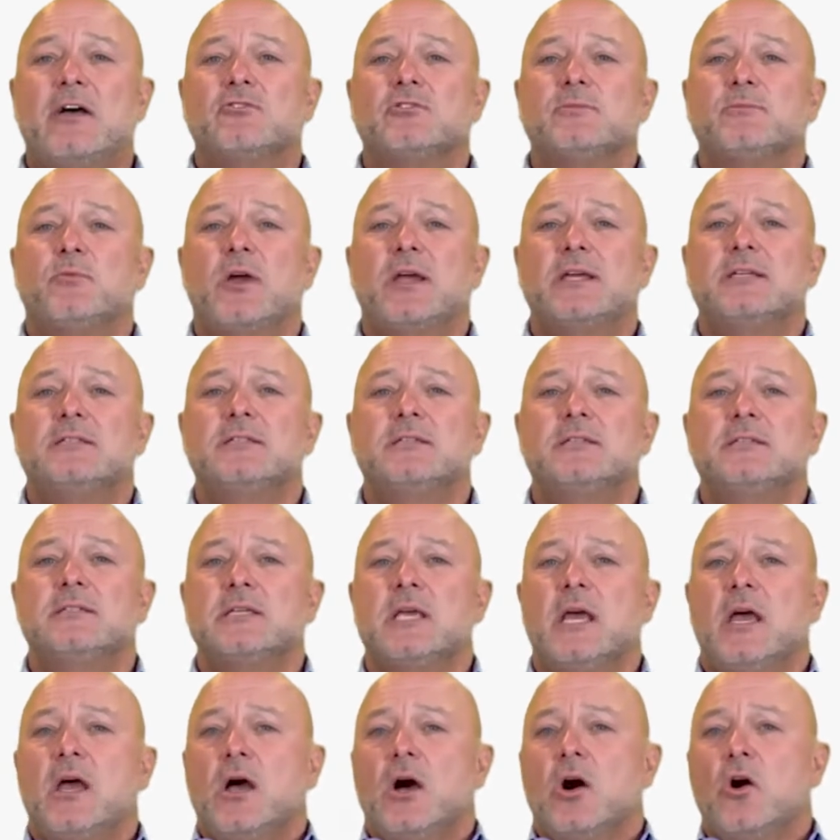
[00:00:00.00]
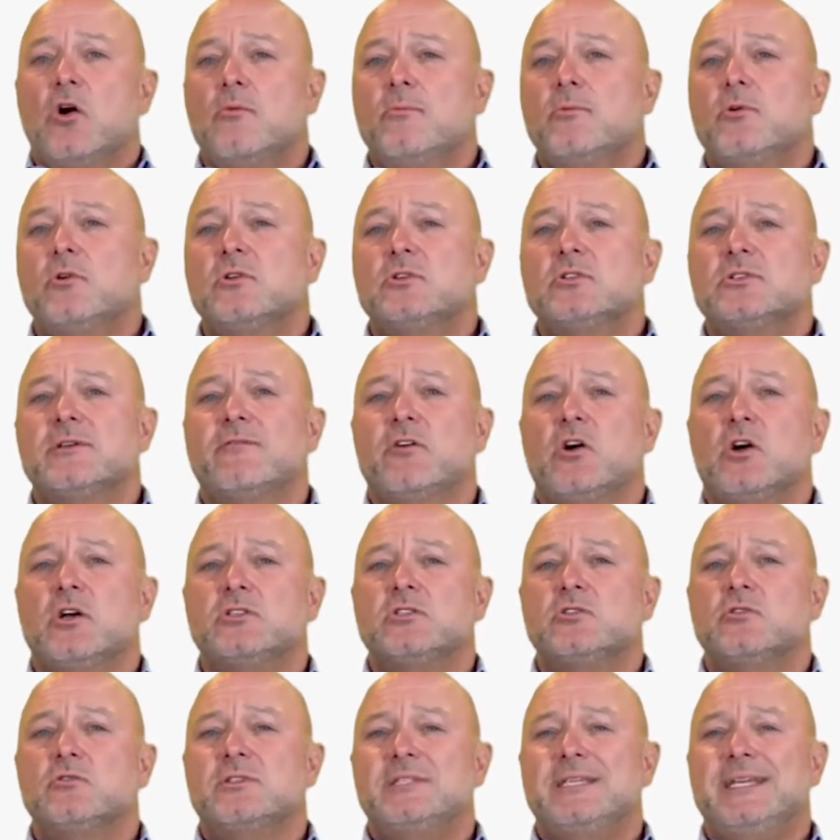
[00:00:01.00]
prices, homeowners have
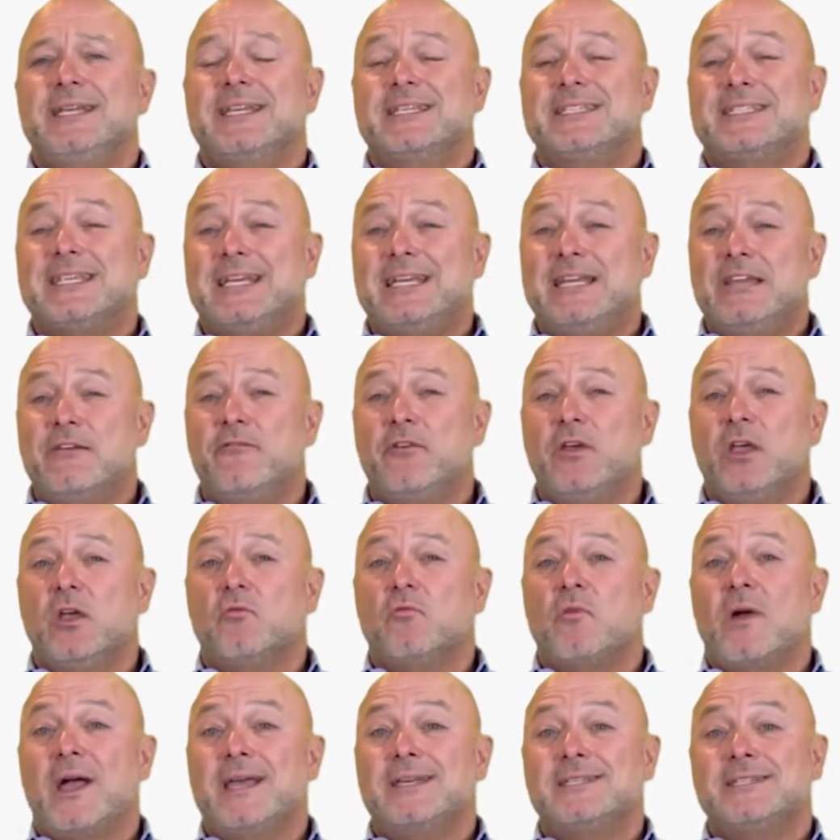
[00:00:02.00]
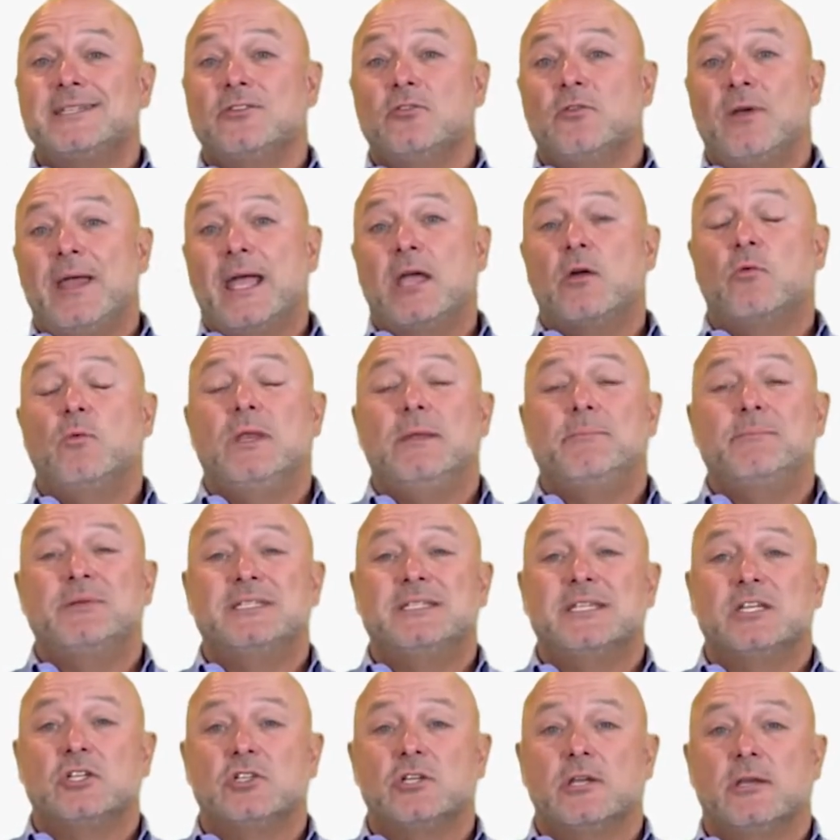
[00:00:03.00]
also seen a significant rise in their equity
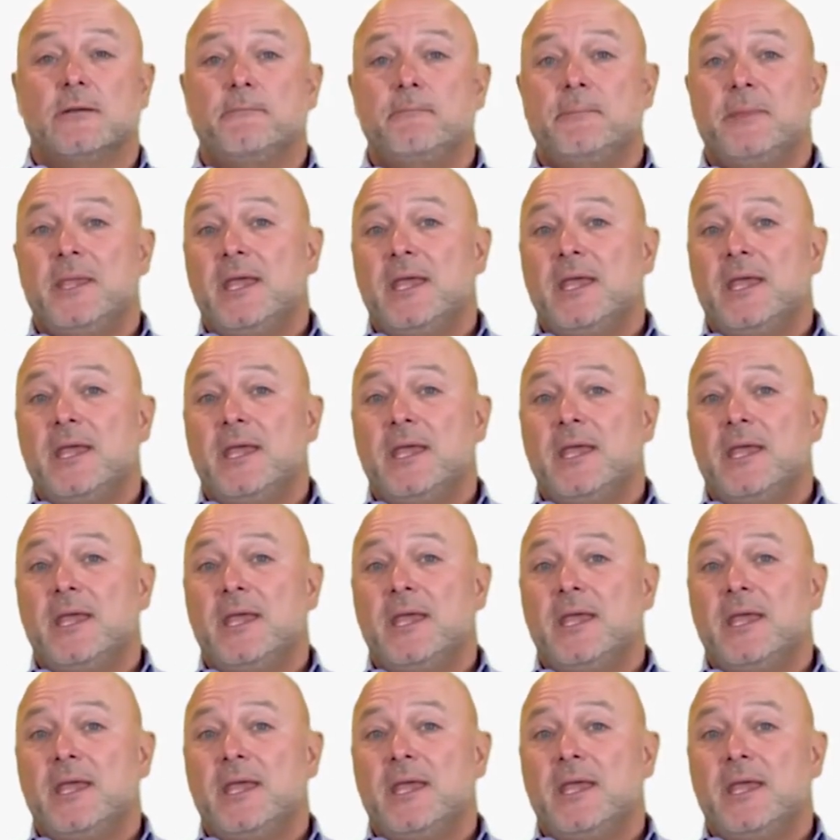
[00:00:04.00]
position.